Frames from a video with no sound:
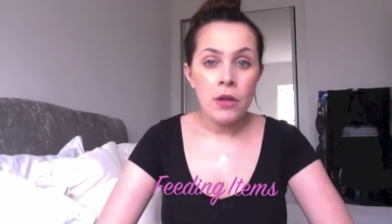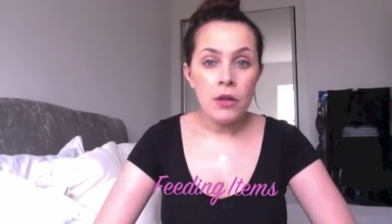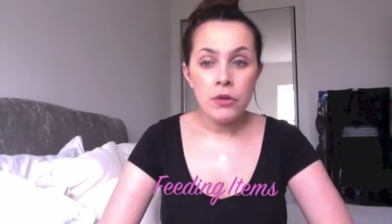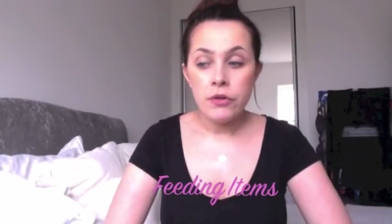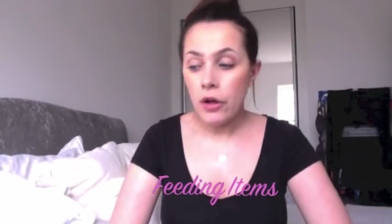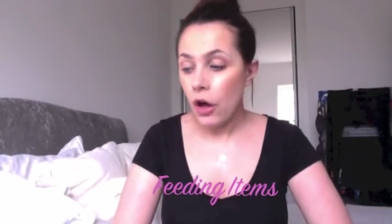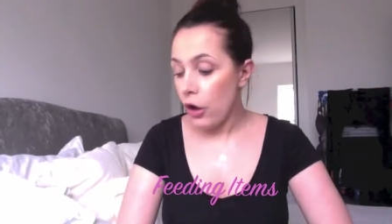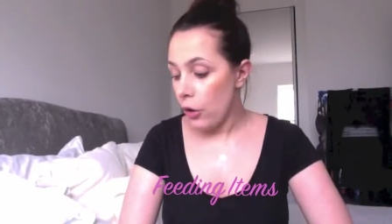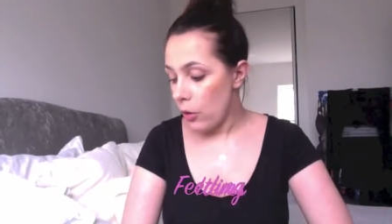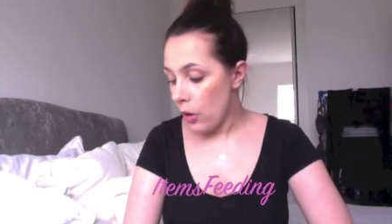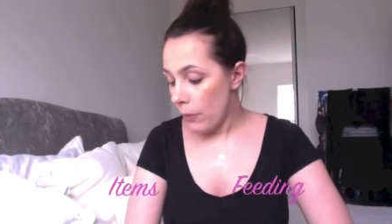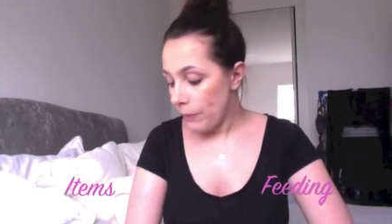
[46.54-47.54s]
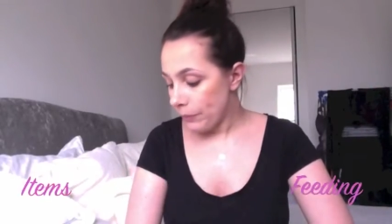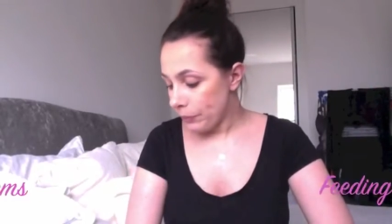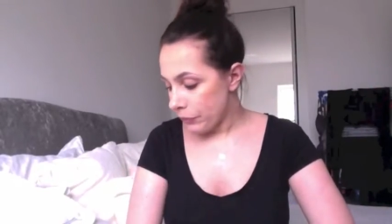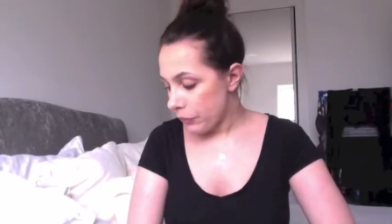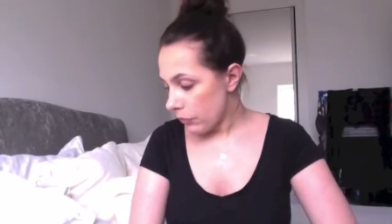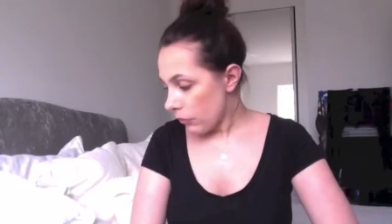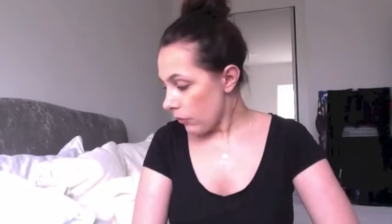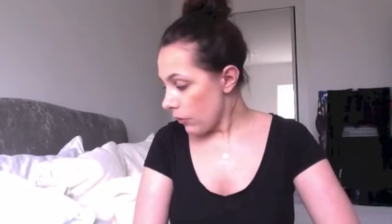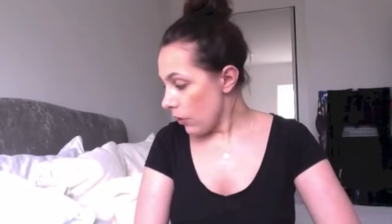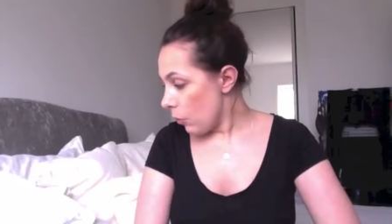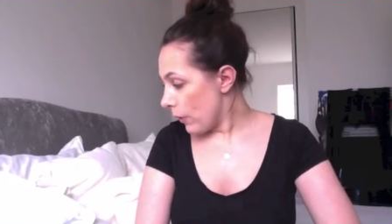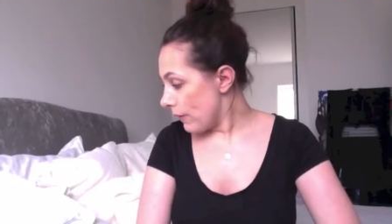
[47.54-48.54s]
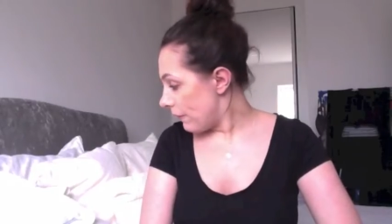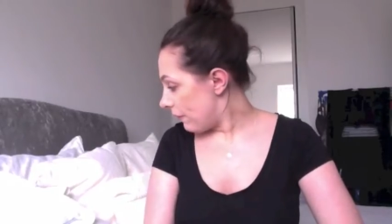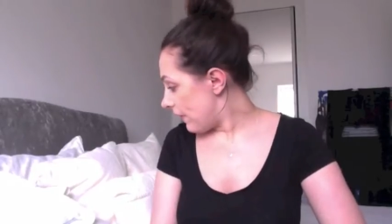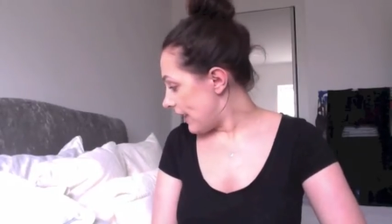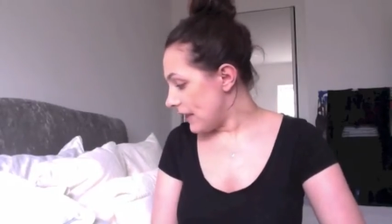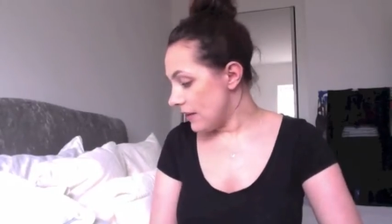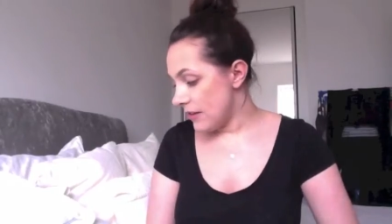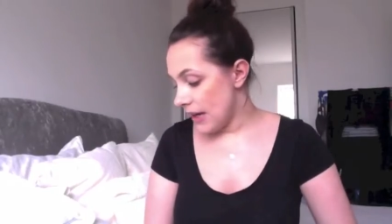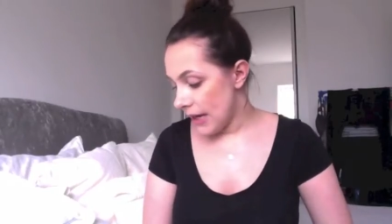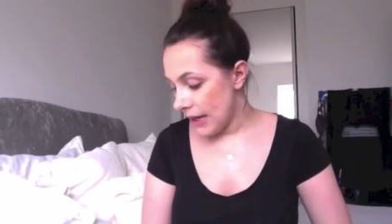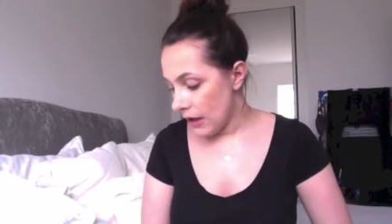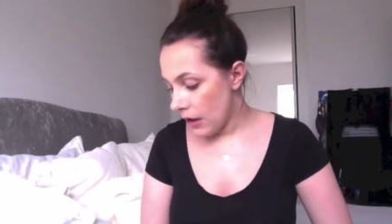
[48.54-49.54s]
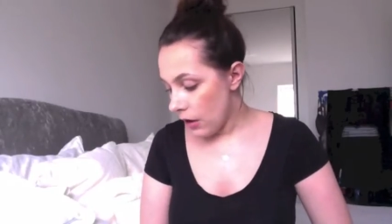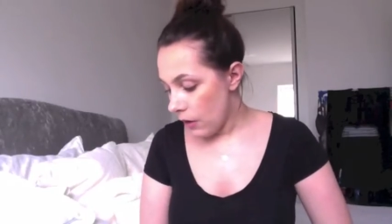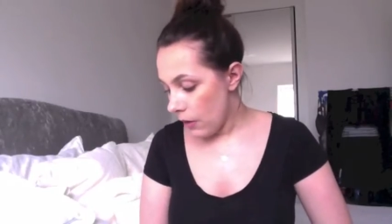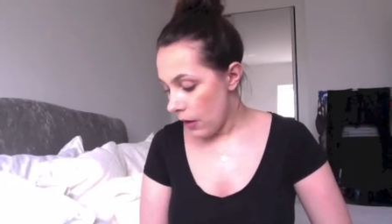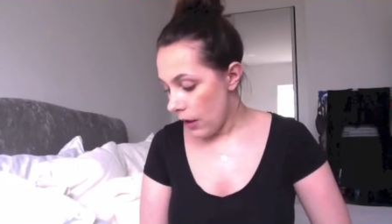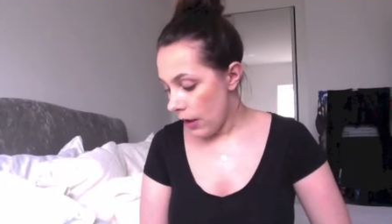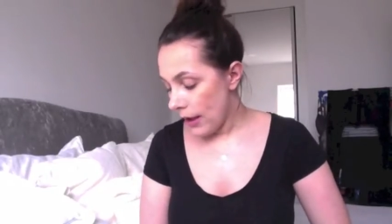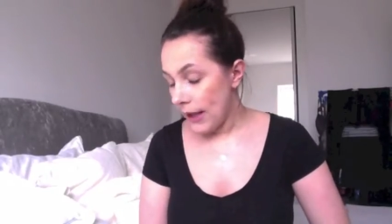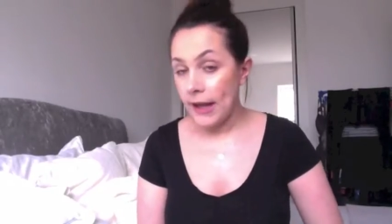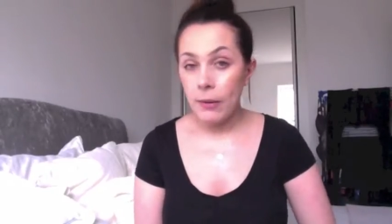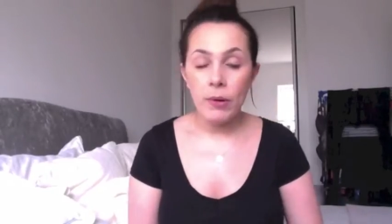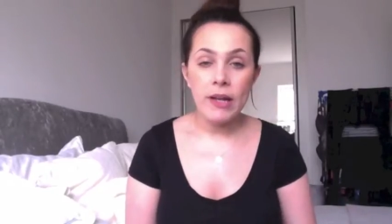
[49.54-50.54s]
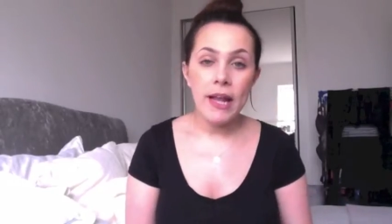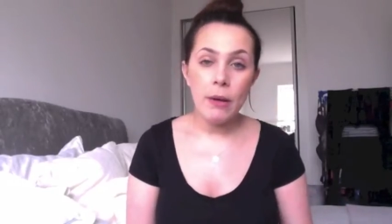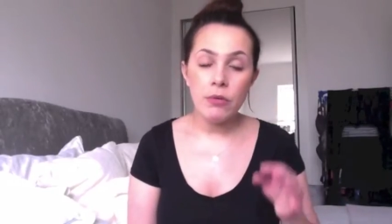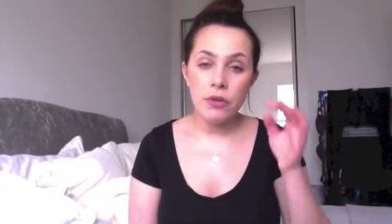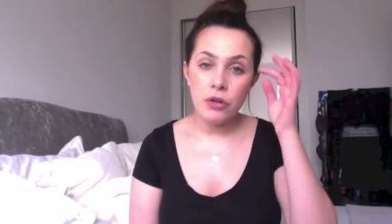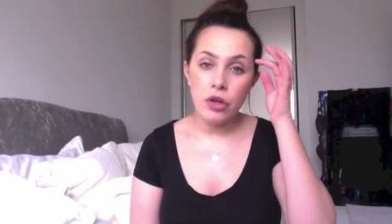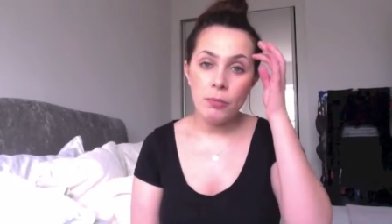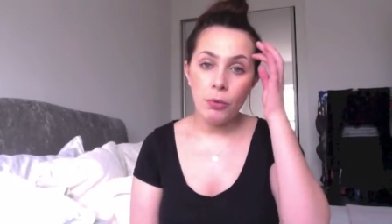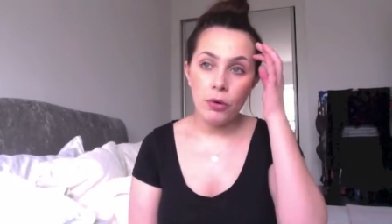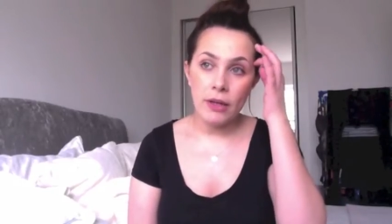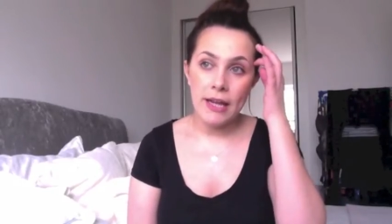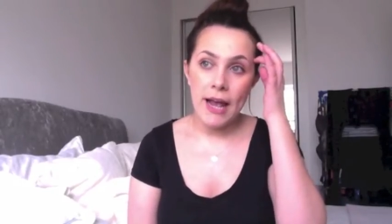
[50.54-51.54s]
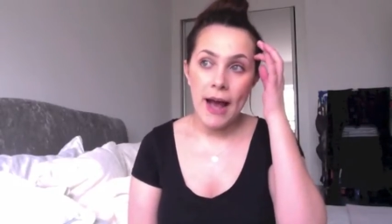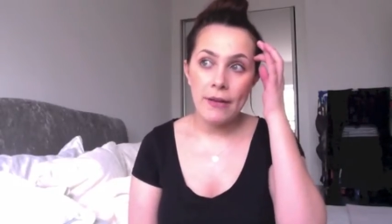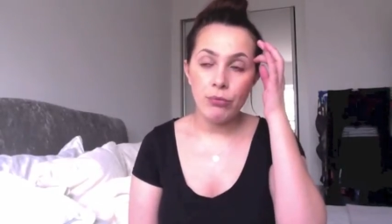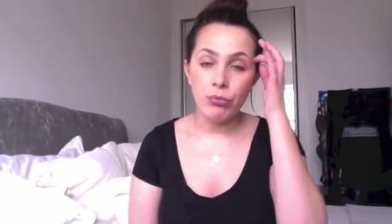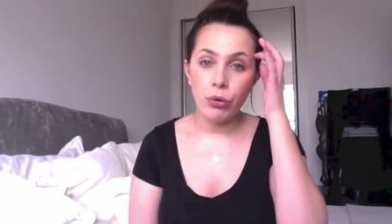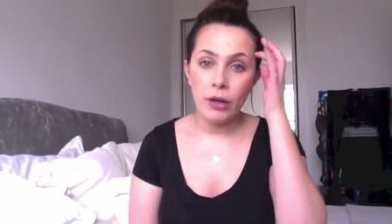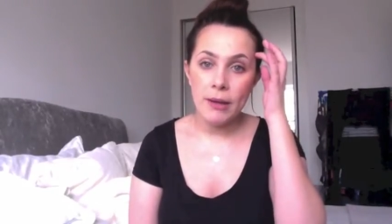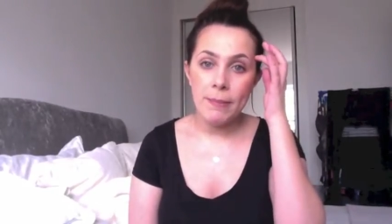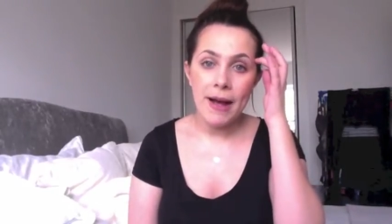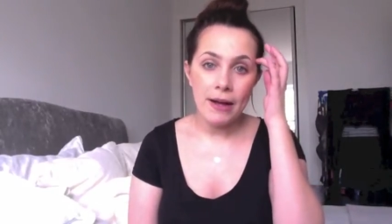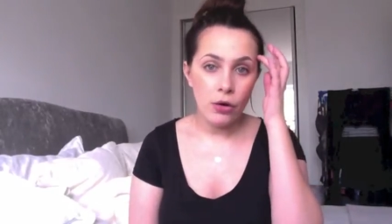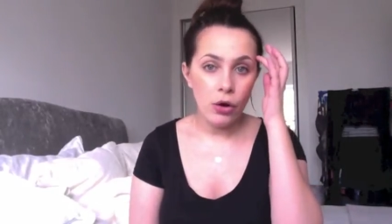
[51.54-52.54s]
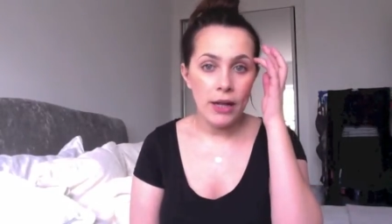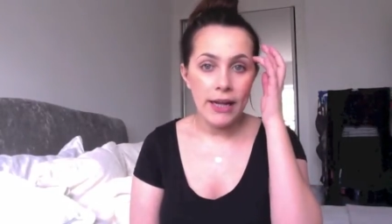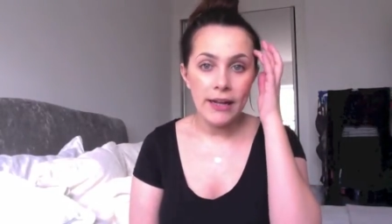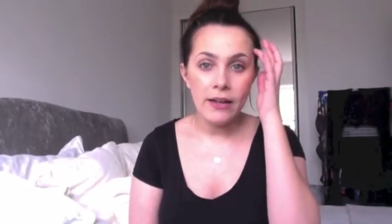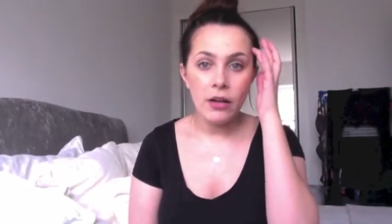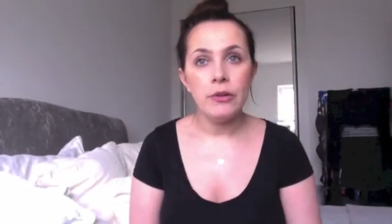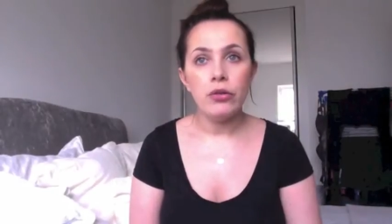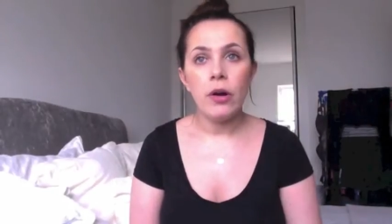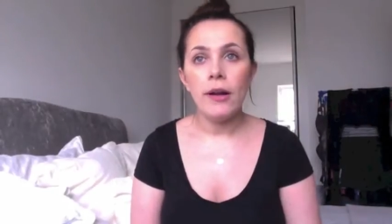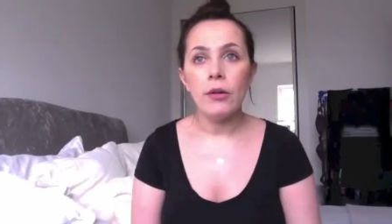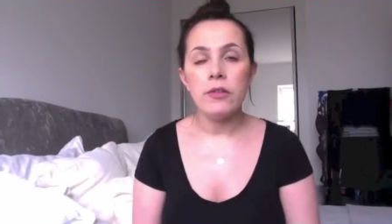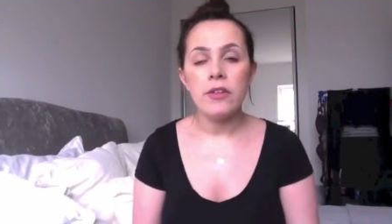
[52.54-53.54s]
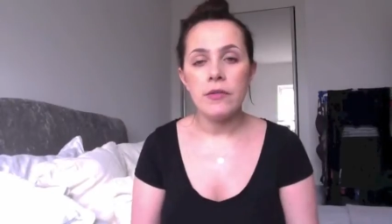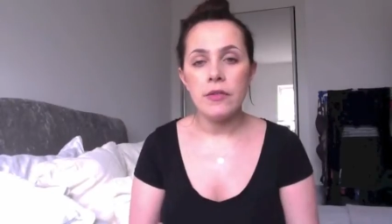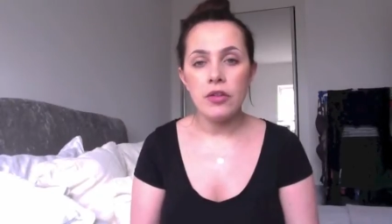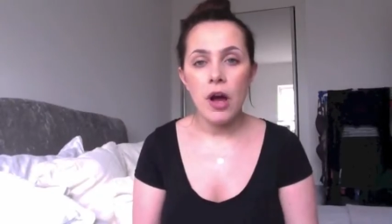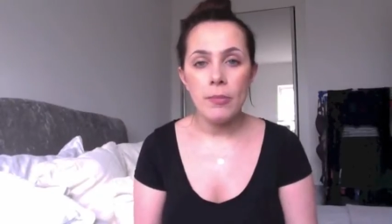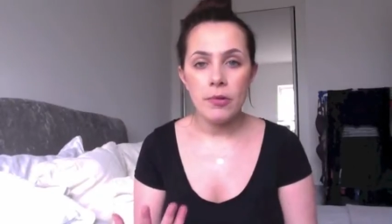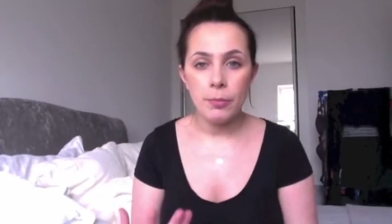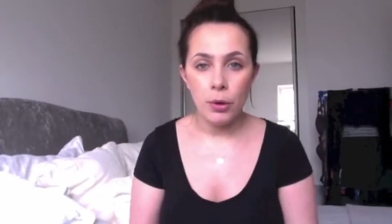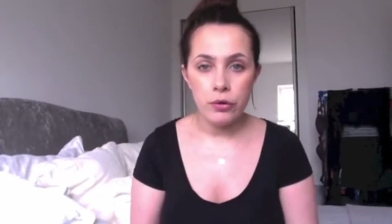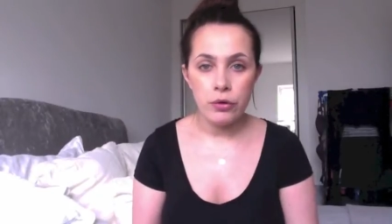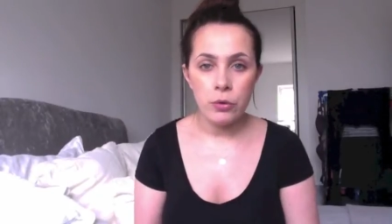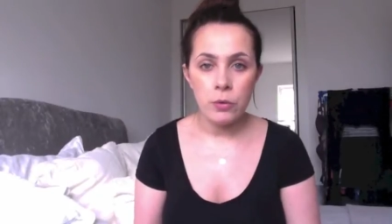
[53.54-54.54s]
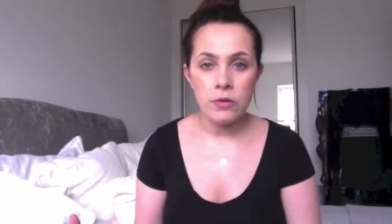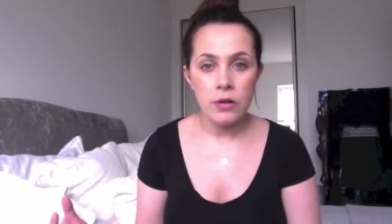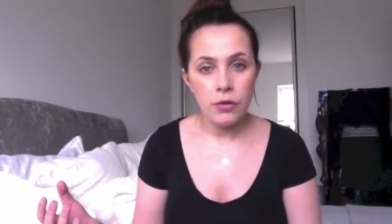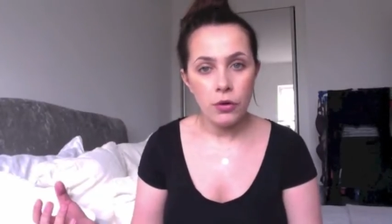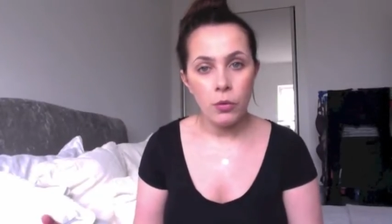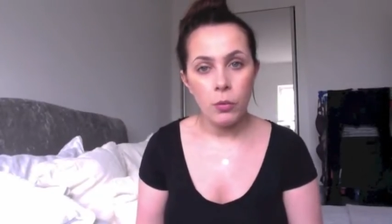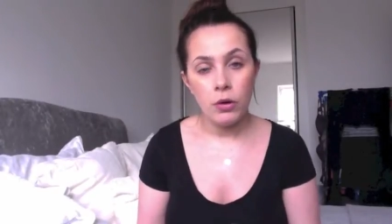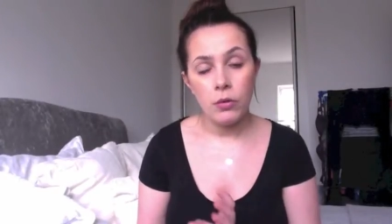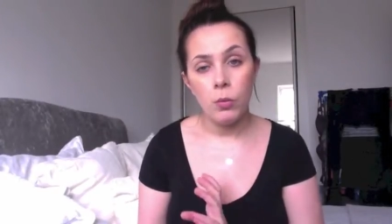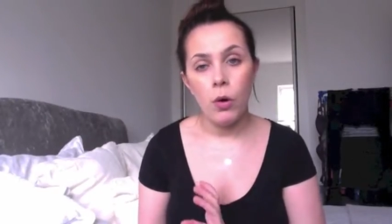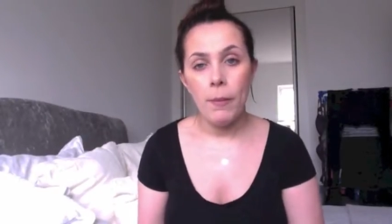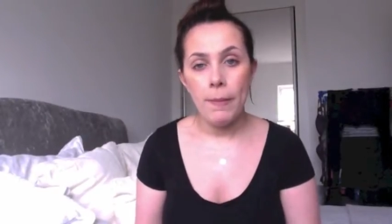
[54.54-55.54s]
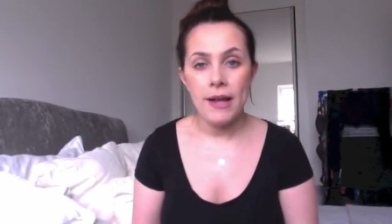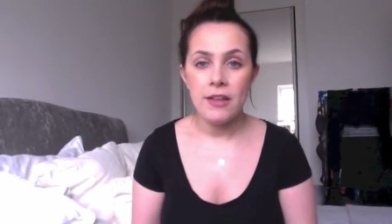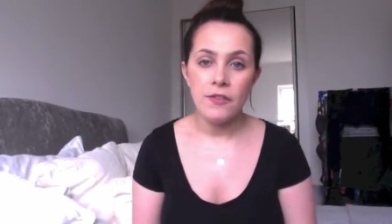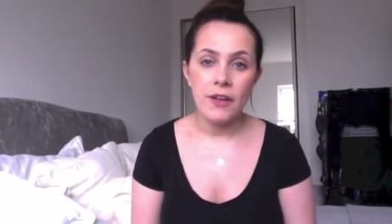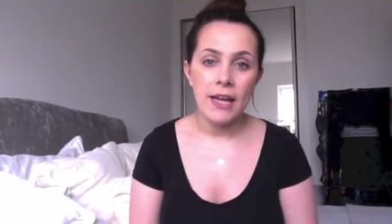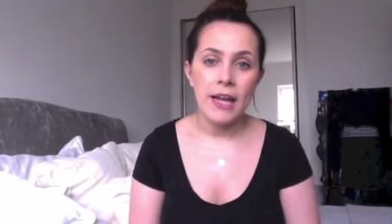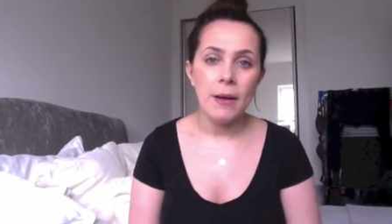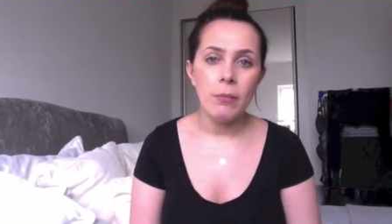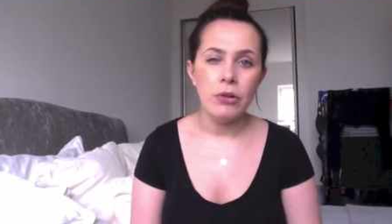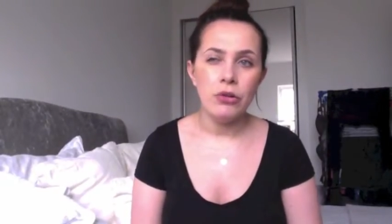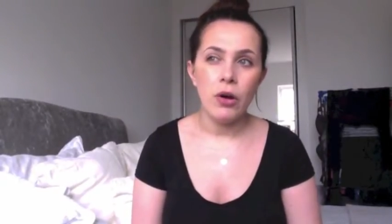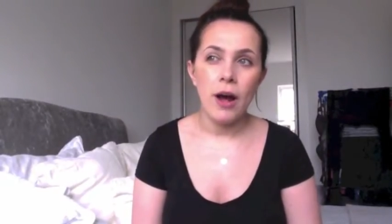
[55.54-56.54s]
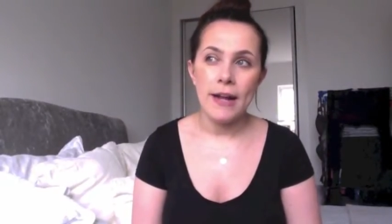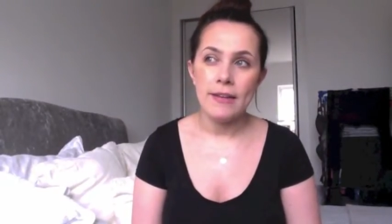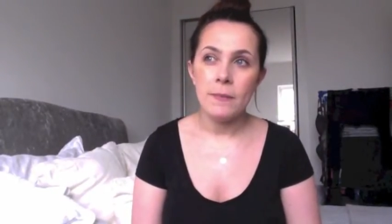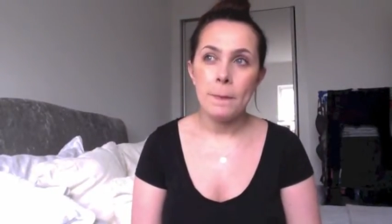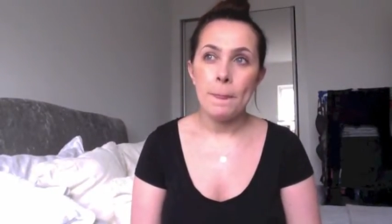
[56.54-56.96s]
So with feeding, when he was a newborn, he had really bad colic. We tried lots of different types of bottles that I thought would work best for him. We tried